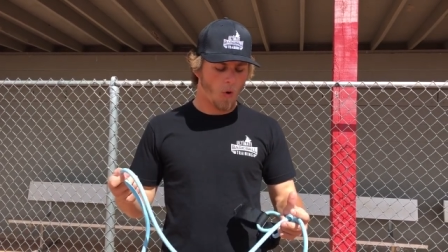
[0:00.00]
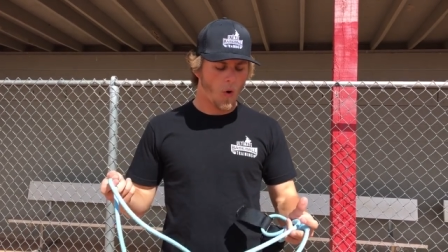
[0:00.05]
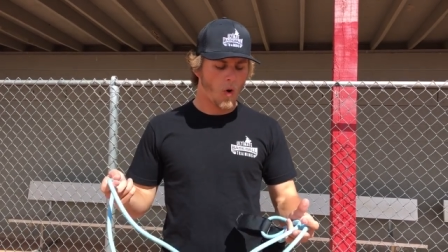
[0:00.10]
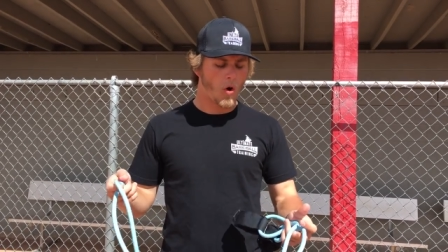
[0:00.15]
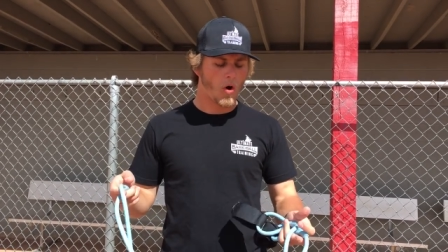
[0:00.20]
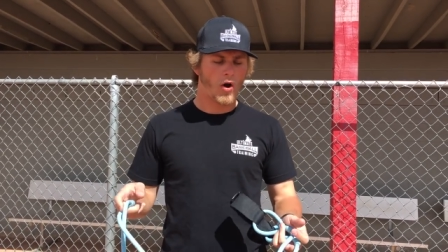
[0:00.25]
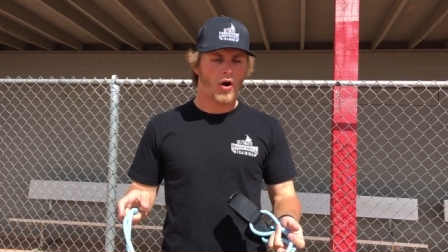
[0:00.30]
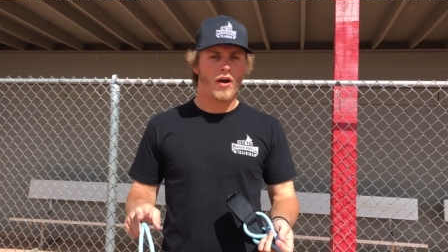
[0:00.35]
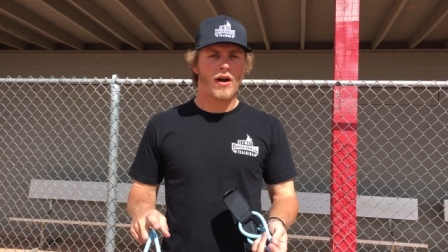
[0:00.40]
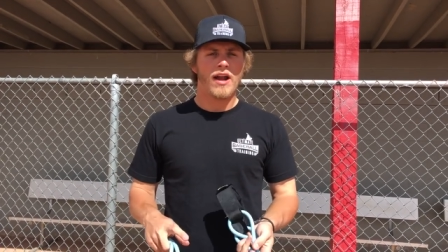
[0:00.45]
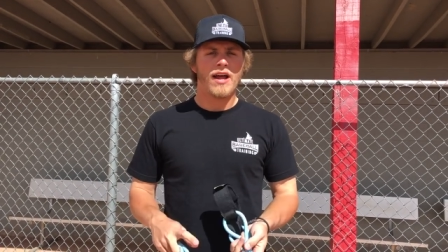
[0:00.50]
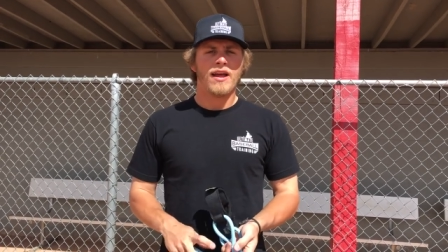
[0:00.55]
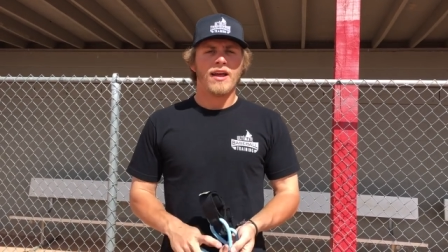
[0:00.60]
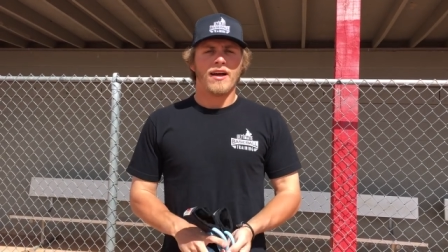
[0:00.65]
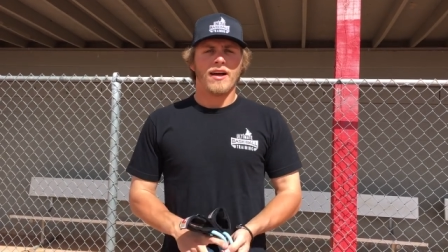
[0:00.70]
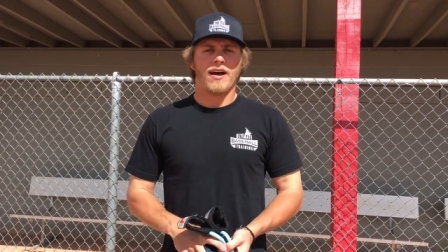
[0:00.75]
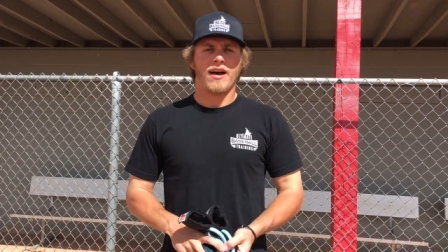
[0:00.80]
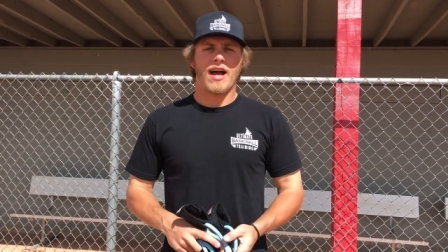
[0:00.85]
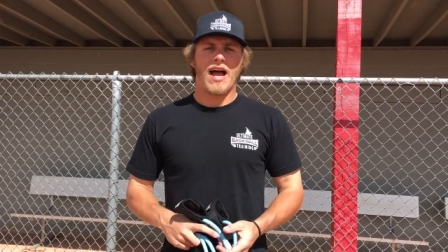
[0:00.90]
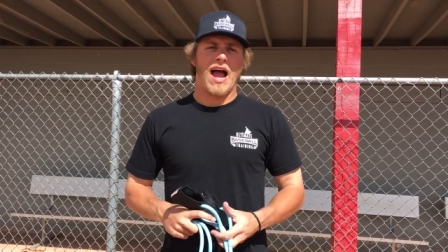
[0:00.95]
or
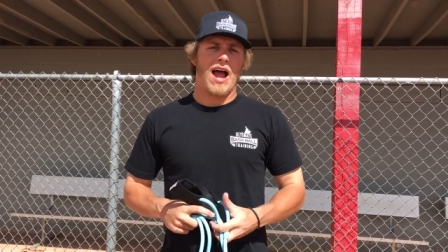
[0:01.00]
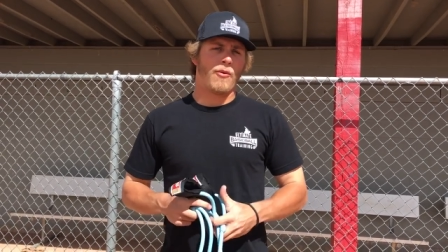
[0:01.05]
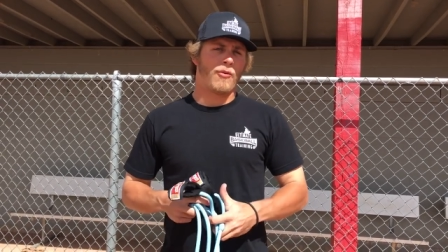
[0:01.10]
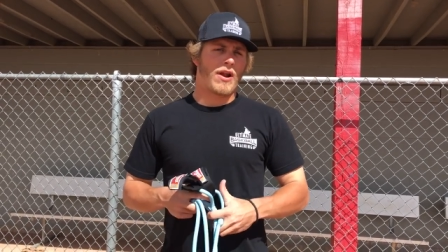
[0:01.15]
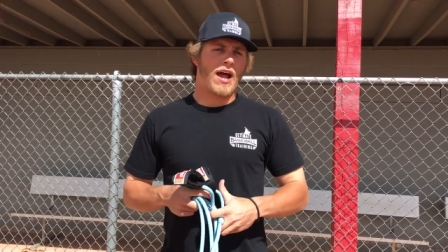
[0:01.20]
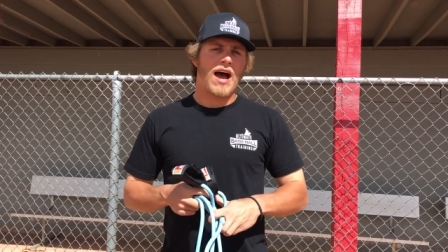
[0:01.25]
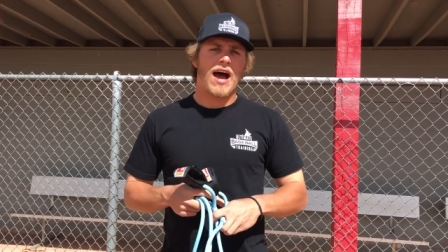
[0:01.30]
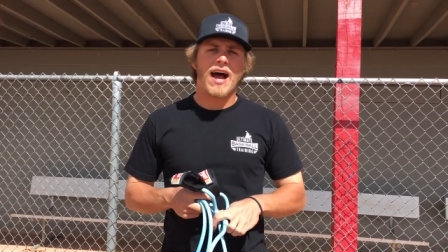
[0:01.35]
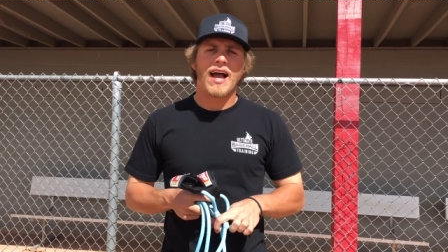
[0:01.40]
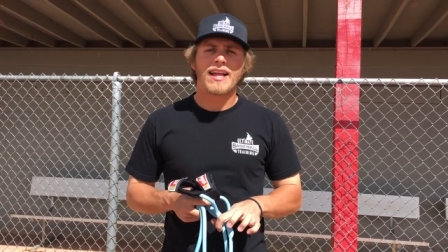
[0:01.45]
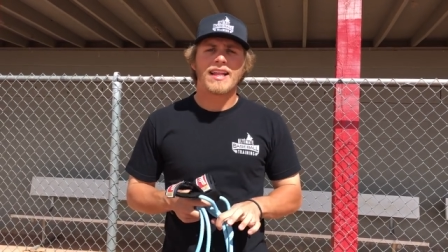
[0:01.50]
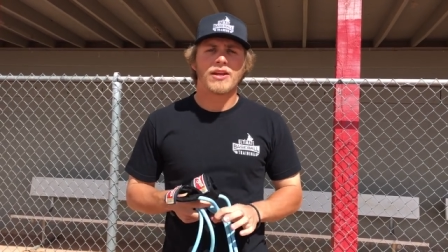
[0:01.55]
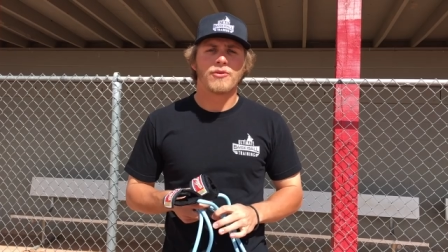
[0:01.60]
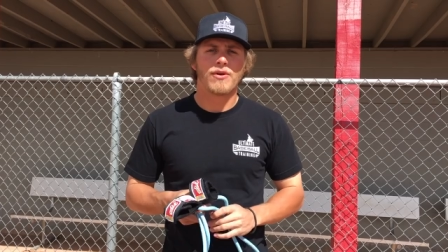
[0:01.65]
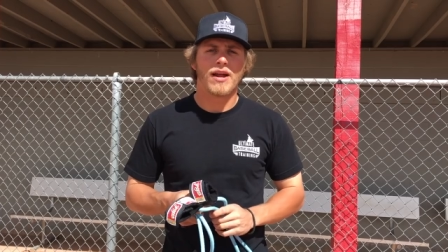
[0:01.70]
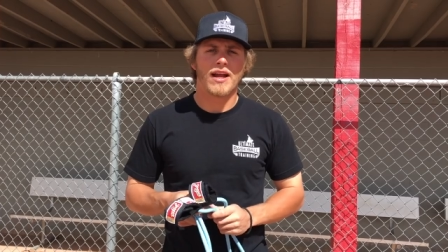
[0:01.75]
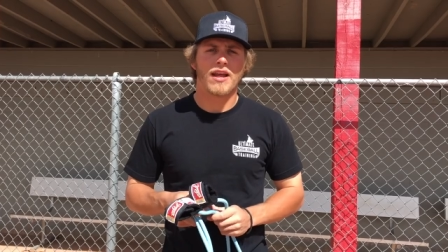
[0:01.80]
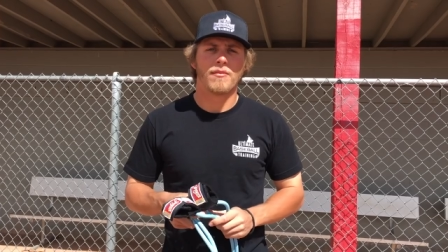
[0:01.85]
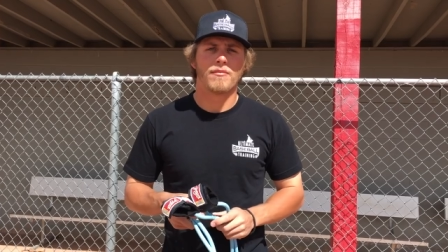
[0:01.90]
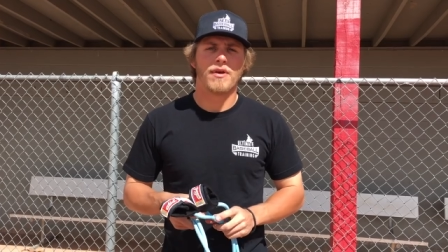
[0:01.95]
uh, I would highly
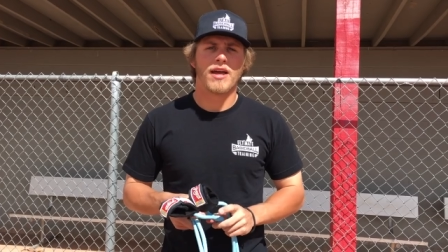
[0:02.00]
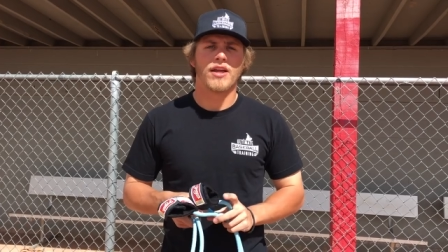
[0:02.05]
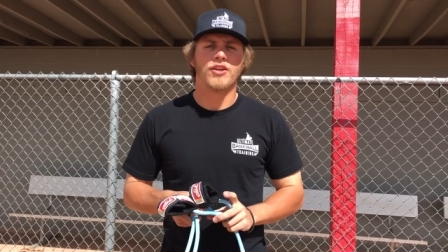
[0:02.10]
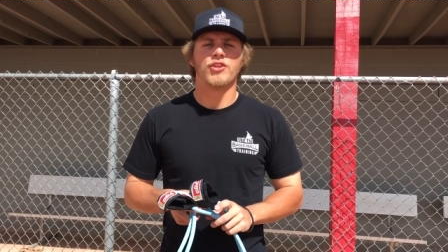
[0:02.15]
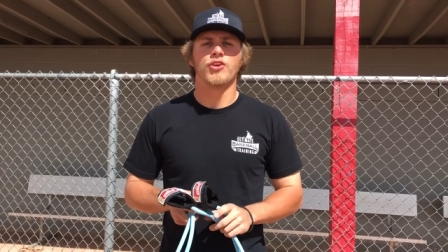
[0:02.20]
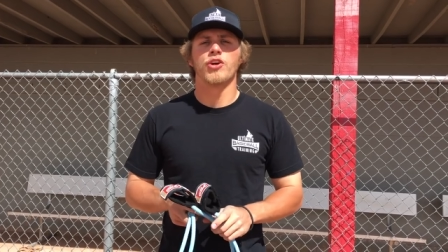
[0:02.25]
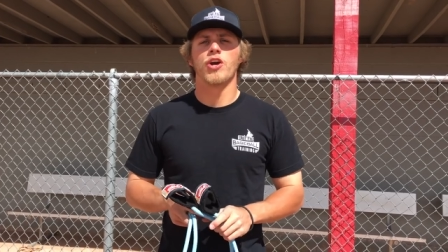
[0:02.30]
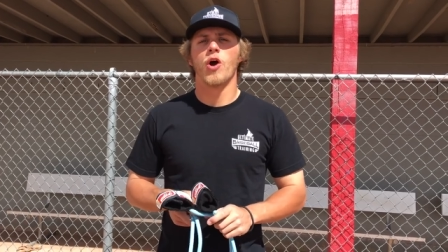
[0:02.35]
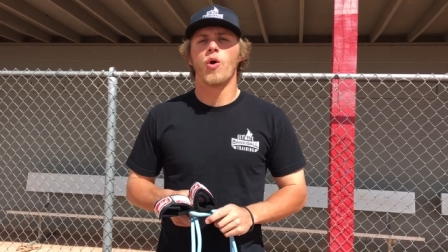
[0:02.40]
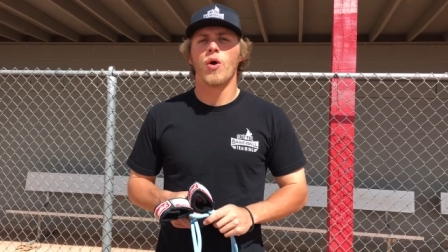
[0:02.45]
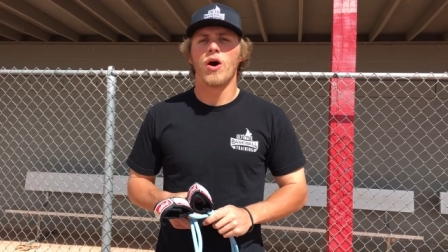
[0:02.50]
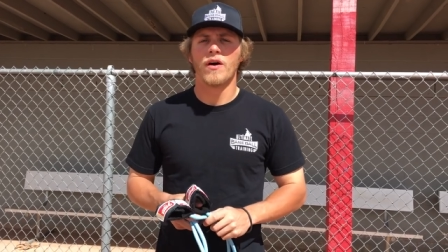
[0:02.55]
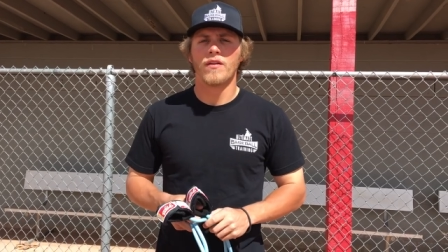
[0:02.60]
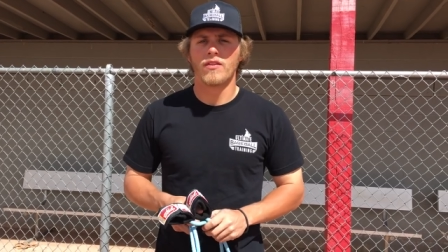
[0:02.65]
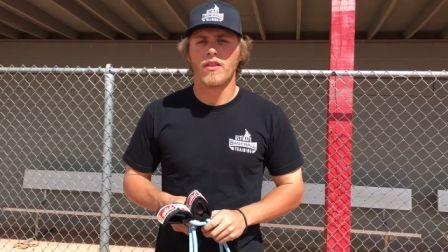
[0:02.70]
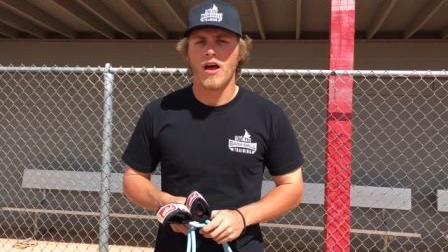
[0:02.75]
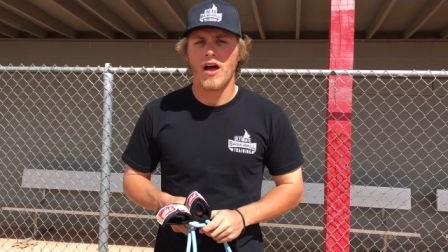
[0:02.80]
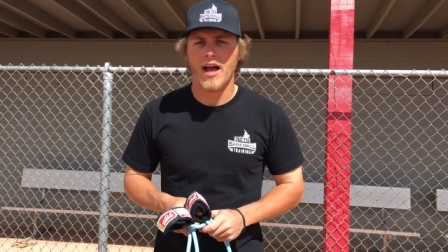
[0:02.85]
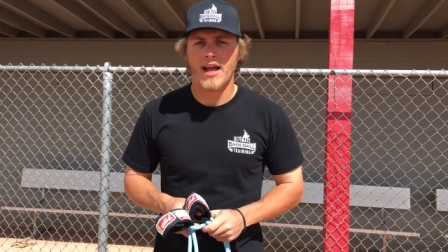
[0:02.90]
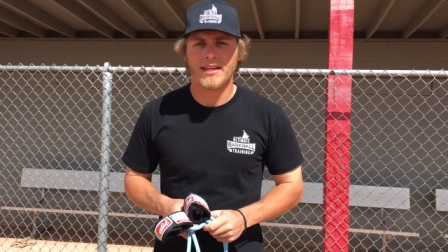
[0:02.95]
recommend you go
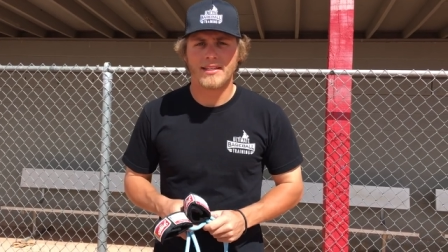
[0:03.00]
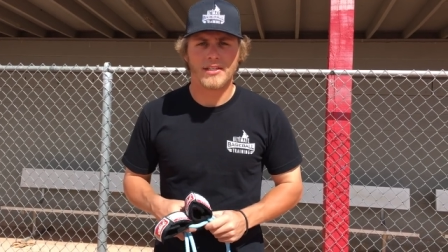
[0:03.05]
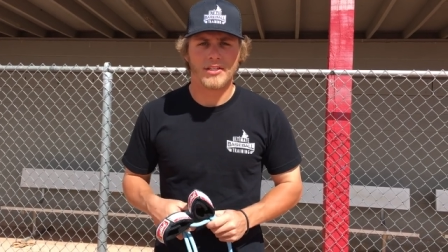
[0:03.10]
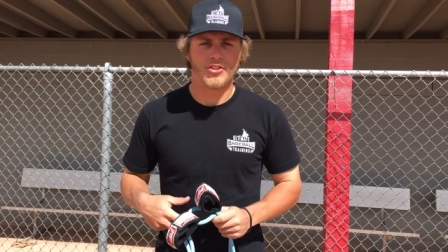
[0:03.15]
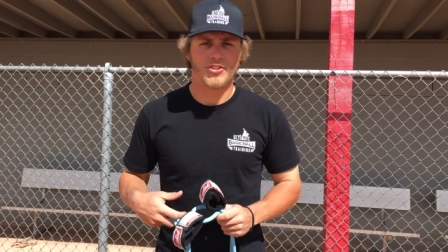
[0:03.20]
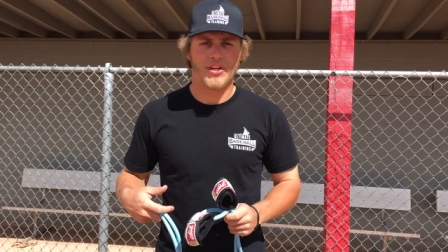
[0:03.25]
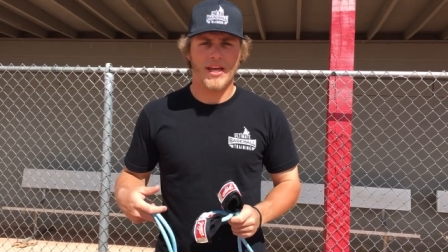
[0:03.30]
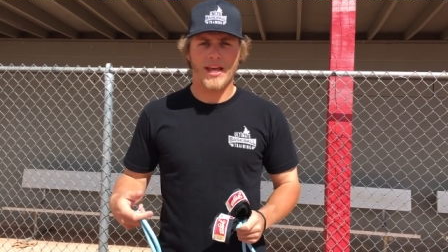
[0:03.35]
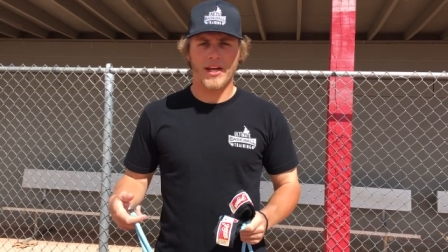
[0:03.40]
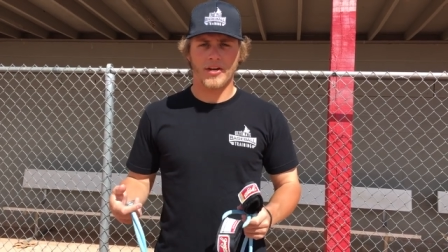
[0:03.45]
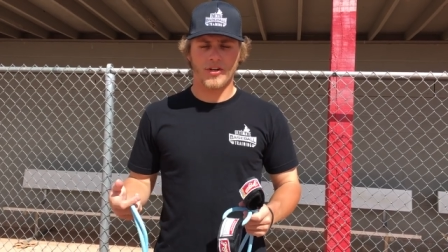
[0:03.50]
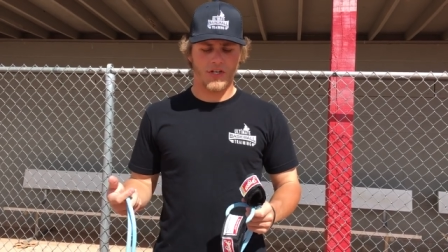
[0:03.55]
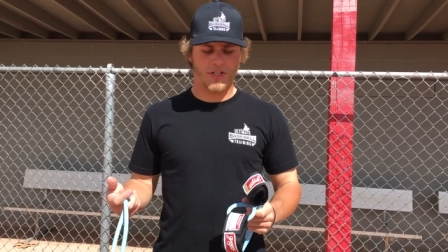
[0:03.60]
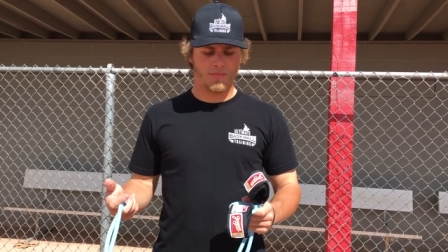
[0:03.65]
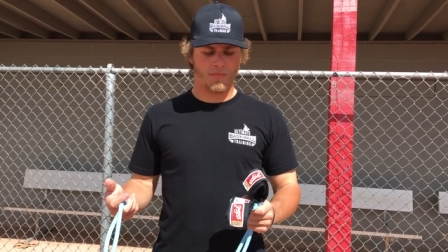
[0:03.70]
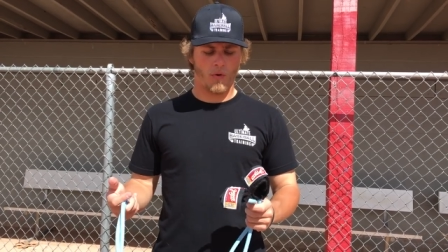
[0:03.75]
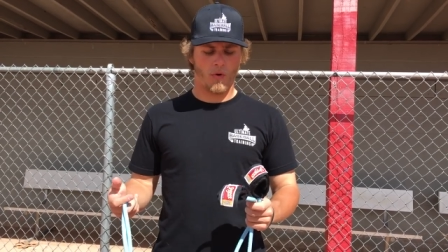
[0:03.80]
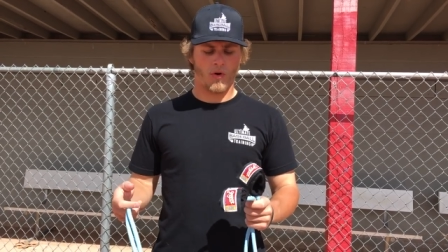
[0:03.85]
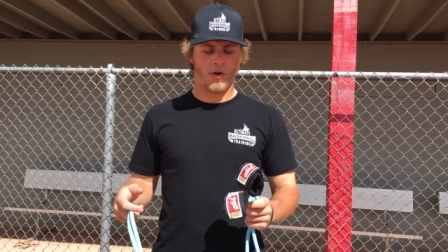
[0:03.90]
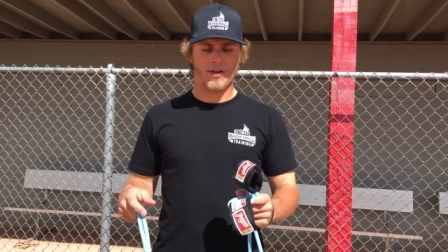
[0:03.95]
online to Jaeger
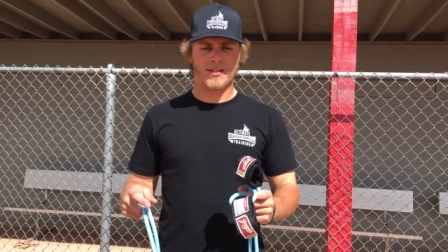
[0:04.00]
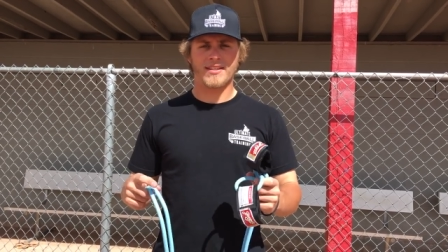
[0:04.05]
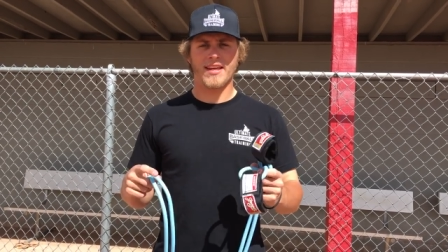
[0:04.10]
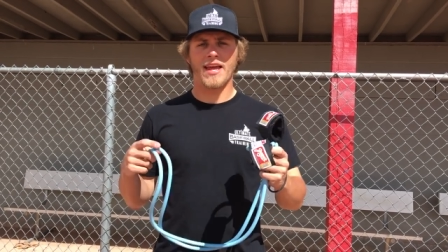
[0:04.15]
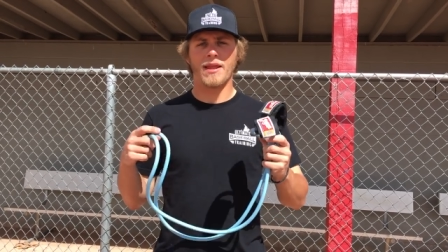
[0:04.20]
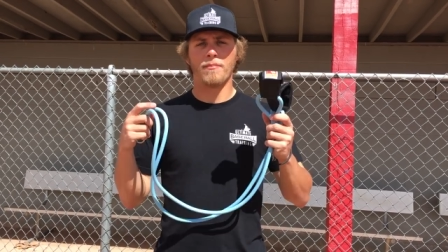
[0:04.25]
Sports